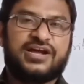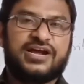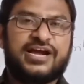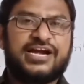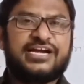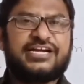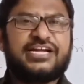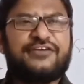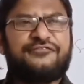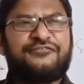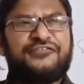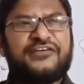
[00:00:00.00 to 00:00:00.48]

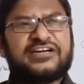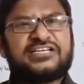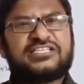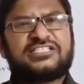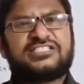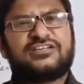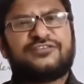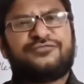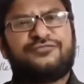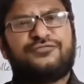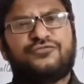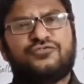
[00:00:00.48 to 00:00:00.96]
It affects
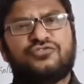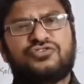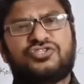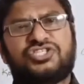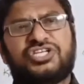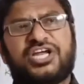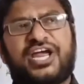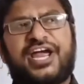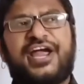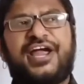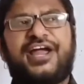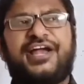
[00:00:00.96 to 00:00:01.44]
the food
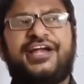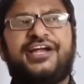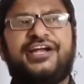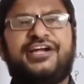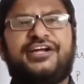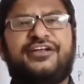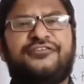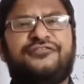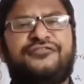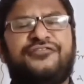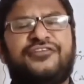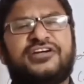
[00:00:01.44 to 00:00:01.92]
chain,
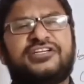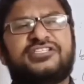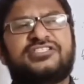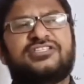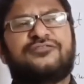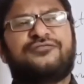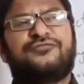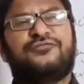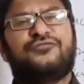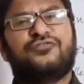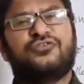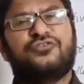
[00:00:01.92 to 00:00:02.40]
it affects
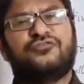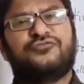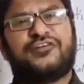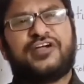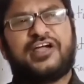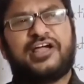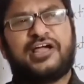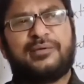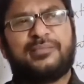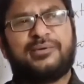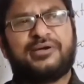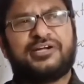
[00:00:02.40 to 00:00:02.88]
the food
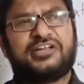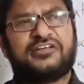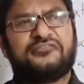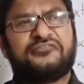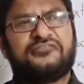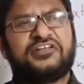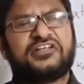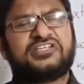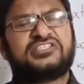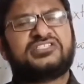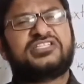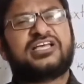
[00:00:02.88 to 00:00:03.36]
web, it
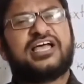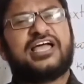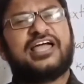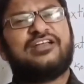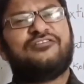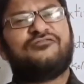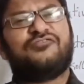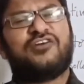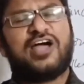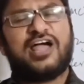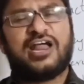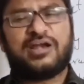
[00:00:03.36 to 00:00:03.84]
affects the
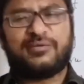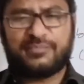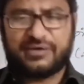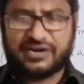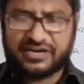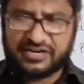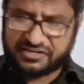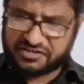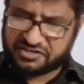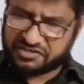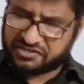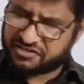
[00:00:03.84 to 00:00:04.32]

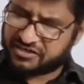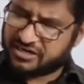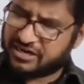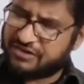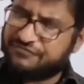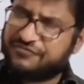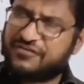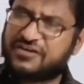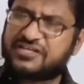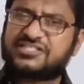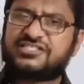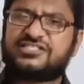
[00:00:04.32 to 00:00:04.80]
environment, it
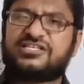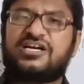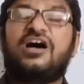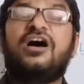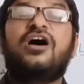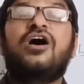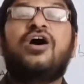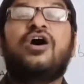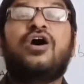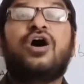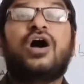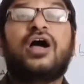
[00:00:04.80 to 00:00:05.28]
affects the
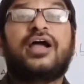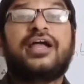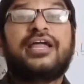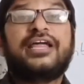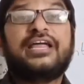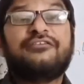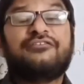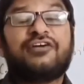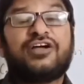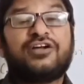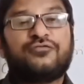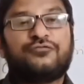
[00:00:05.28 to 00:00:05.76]

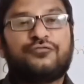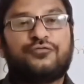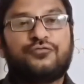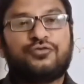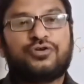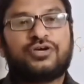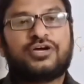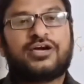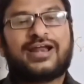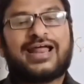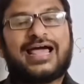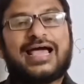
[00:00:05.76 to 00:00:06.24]
even
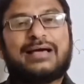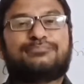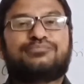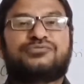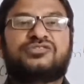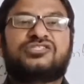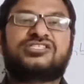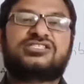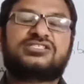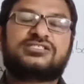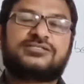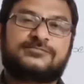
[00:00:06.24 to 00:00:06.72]
food
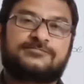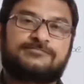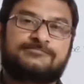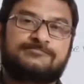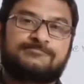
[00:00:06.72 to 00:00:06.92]
crops.